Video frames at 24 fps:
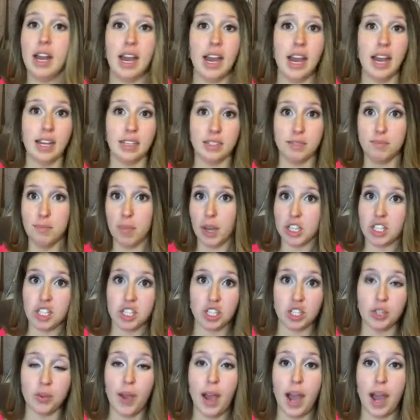as much
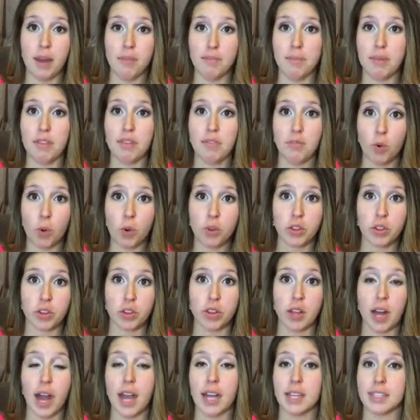as you had before the
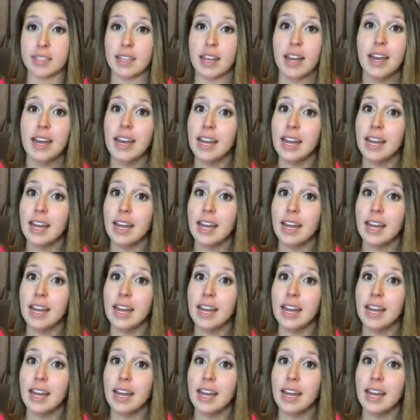class,